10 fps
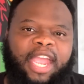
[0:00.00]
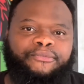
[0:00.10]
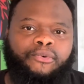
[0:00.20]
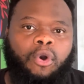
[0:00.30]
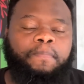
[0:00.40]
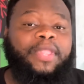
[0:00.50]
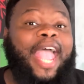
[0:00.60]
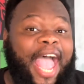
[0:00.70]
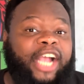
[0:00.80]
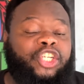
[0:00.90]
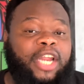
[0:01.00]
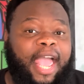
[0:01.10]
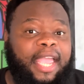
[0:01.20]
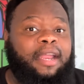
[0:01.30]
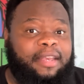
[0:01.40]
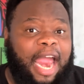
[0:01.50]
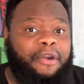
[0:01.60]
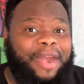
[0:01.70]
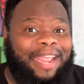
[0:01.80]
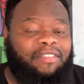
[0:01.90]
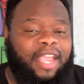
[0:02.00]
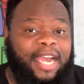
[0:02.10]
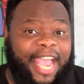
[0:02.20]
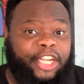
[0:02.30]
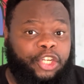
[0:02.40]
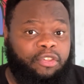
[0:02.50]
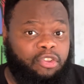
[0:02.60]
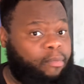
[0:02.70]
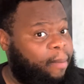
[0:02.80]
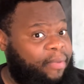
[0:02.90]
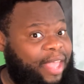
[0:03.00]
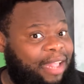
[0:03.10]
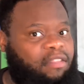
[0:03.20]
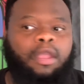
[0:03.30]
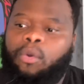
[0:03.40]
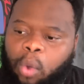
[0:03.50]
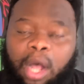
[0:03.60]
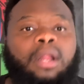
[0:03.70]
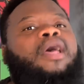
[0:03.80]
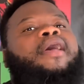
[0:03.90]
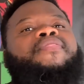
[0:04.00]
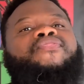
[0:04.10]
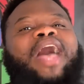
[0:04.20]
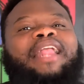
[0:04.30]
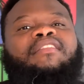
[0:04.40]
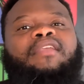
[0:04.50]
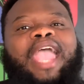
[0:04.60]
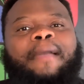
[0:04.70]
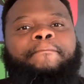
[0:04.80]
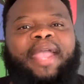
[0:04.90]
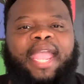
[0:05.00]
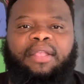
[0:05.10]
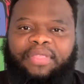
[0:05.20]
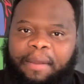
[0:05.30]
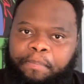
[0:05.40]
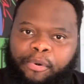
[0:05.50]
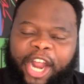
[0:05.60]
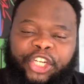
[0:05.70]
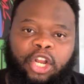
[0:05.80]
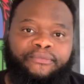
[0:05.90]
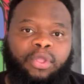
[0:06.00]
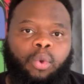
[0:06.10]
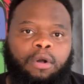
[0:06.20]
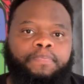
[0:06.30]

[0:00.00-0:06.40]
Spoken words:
for hashtag direct elections. You remember that? Well, that campaign, that pressure, if you will,